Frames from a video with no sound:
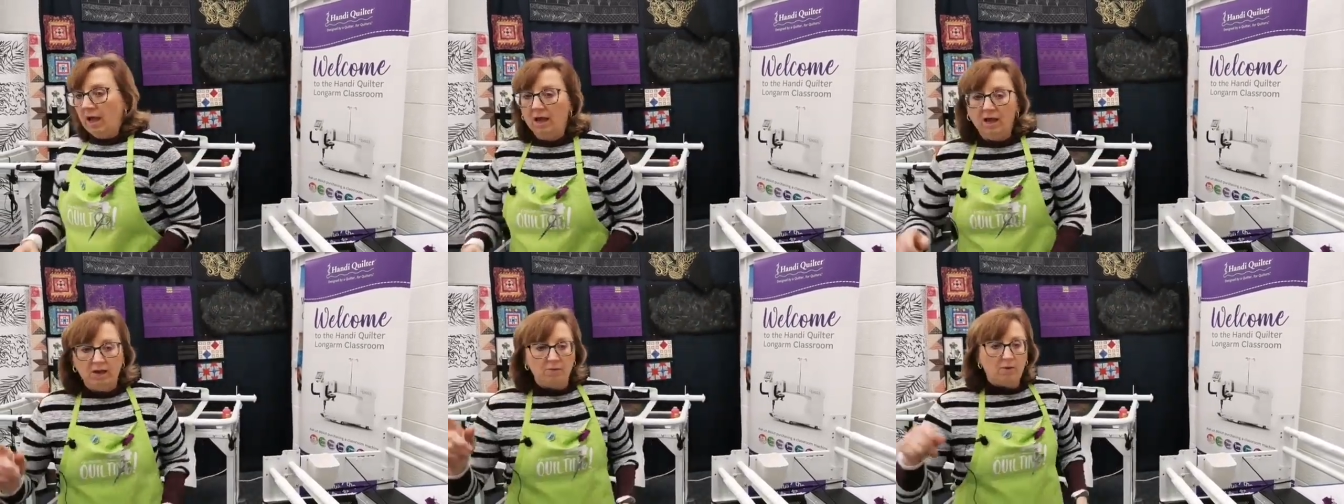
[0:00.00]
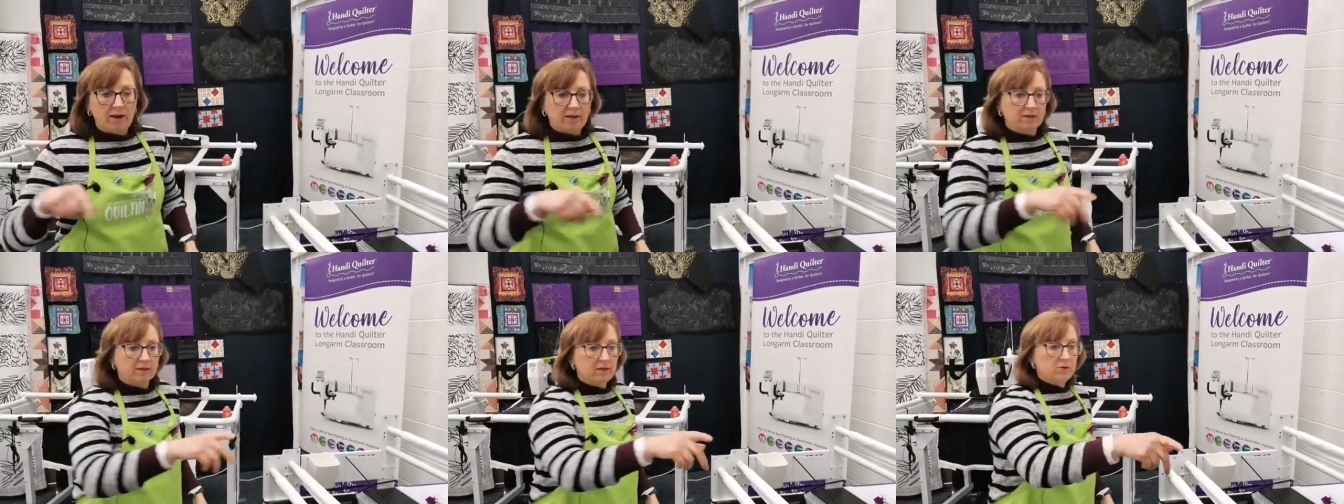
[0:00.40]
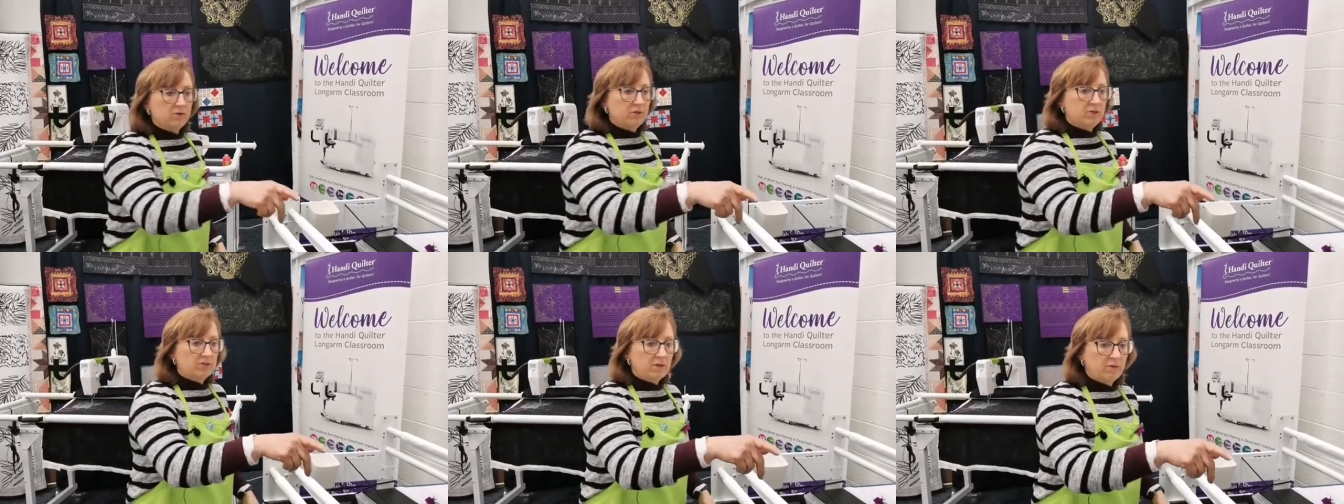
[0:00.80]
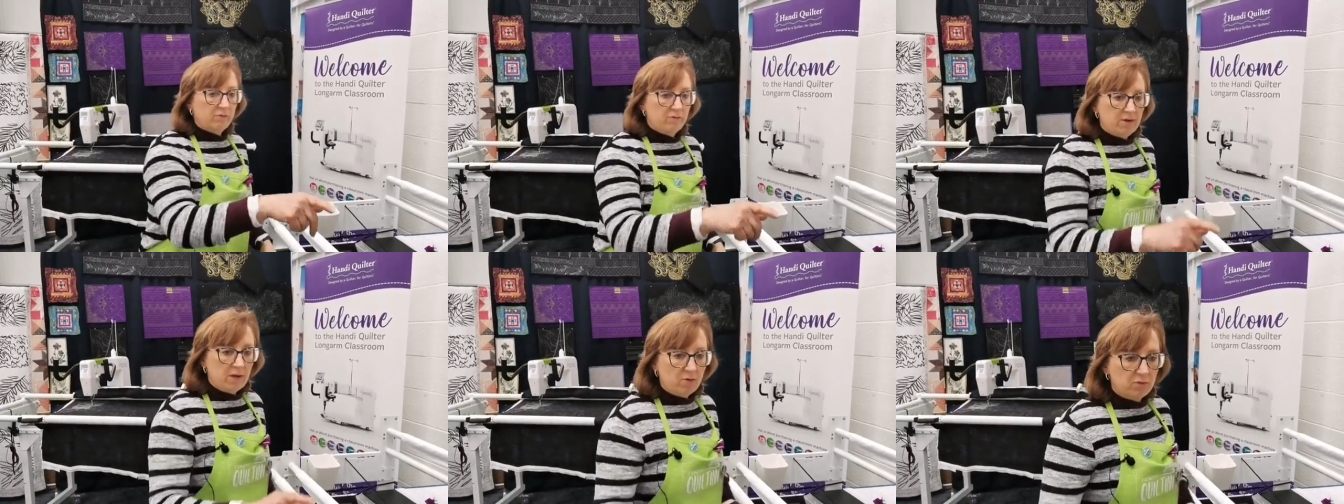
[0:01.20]
Right, so
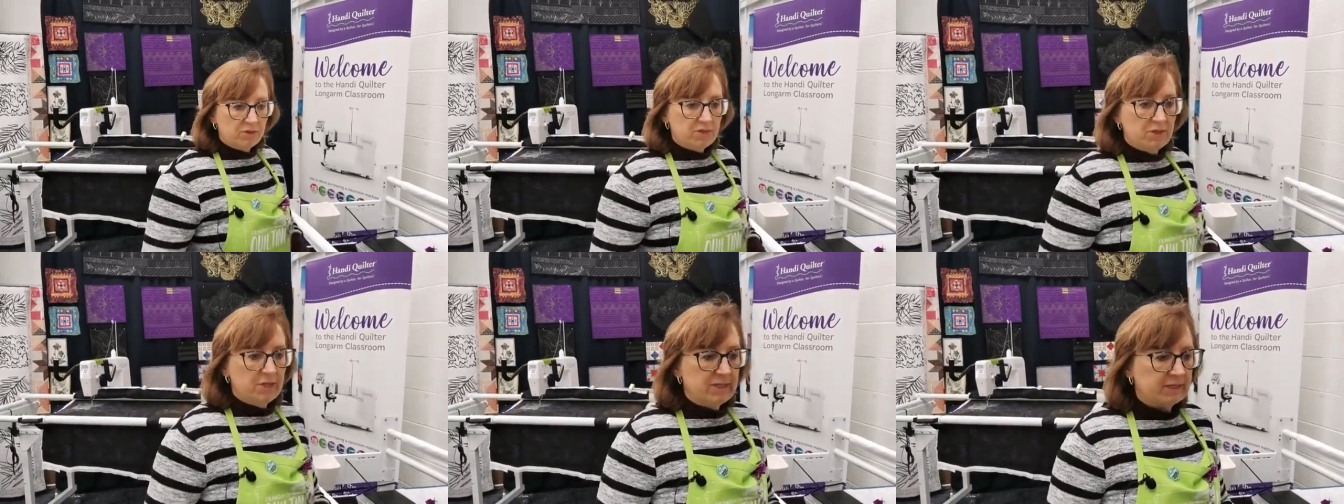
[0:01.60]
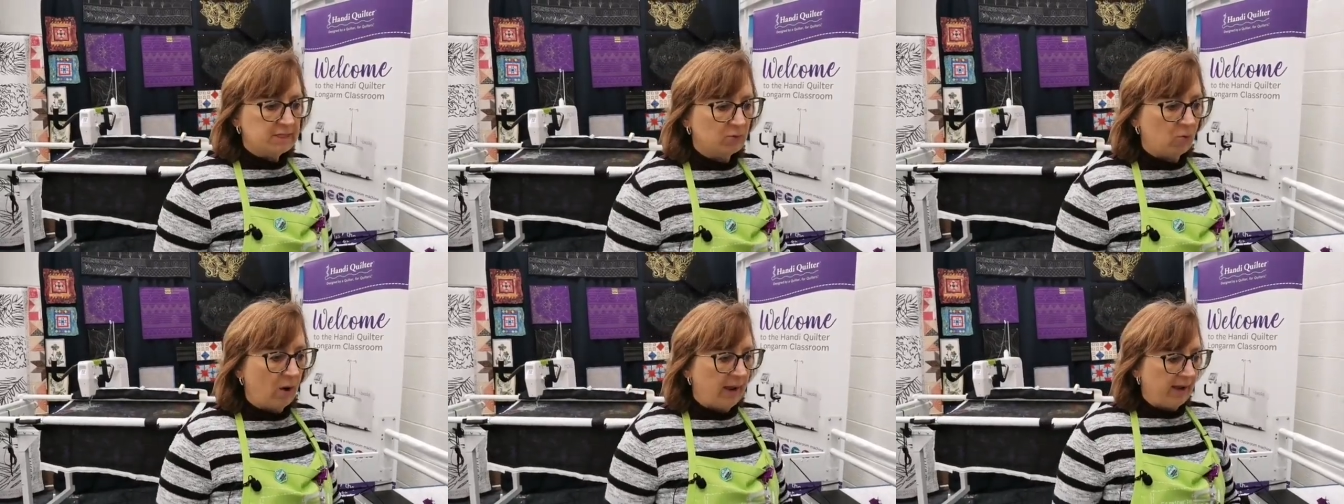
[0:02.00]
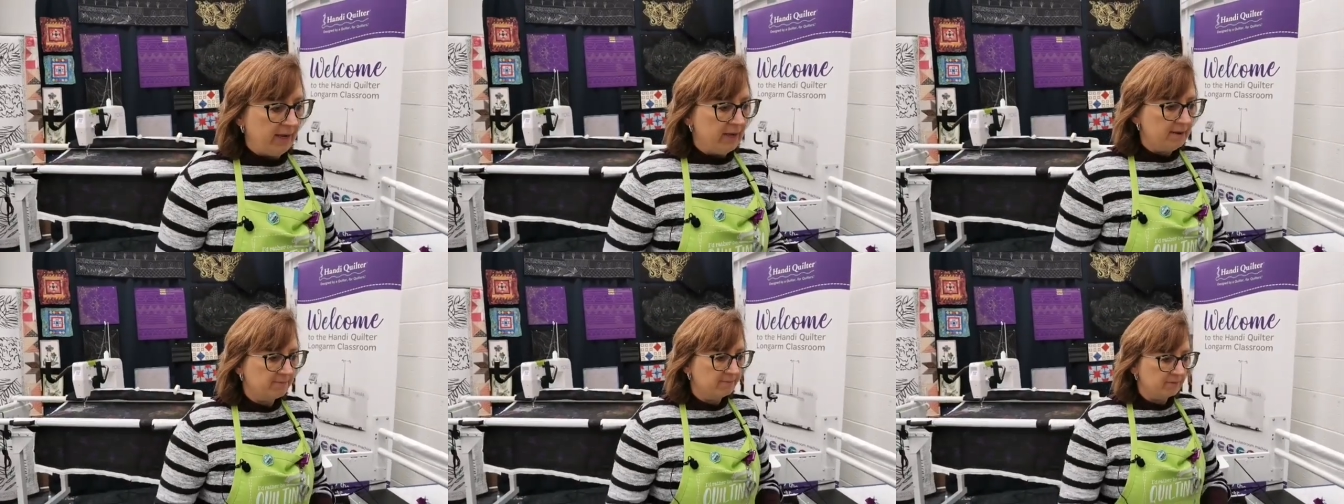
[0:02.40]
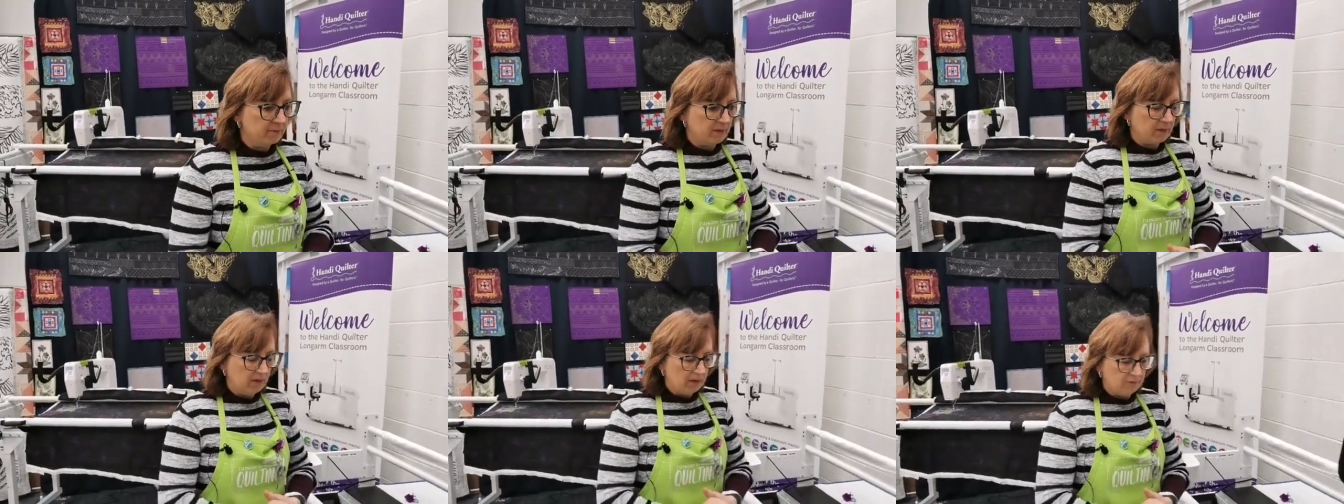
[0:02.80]
if we go this way,
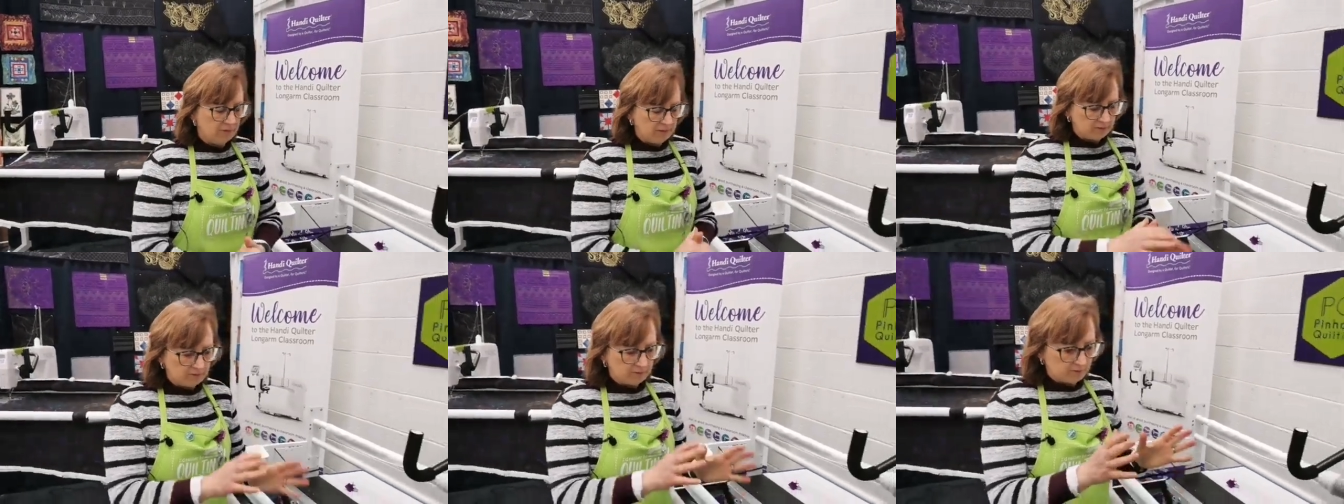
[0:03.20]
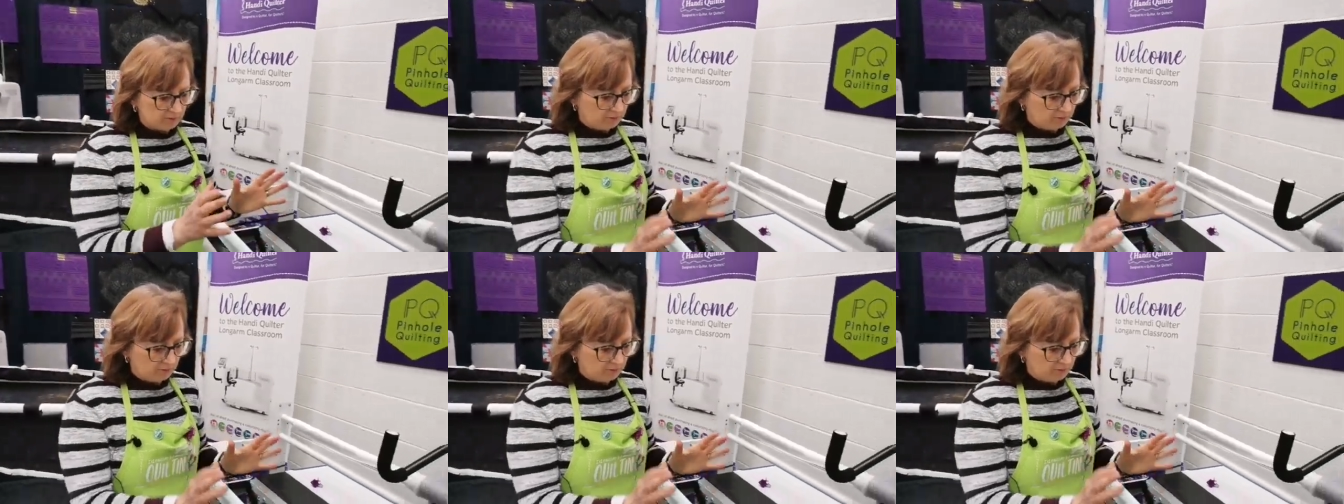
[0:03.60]
I think